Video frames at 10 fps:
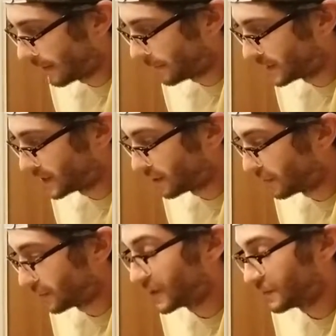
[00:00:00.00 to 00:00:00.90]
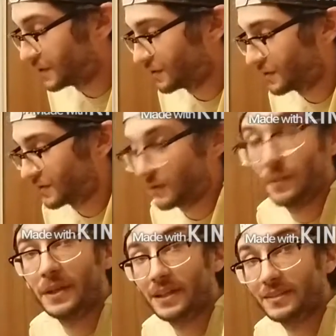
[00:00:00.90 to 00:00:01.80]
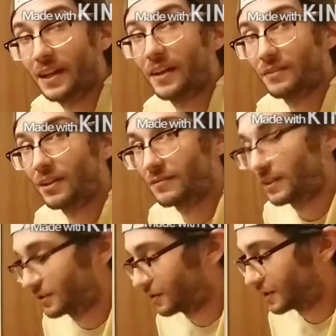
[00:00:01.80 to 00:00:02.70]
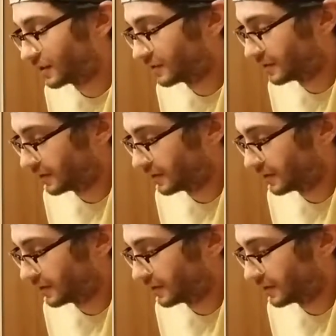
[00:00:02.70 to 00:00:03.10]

It'll be dope. I'm gonna be doing this for a minute because I have a lot of fun doing it.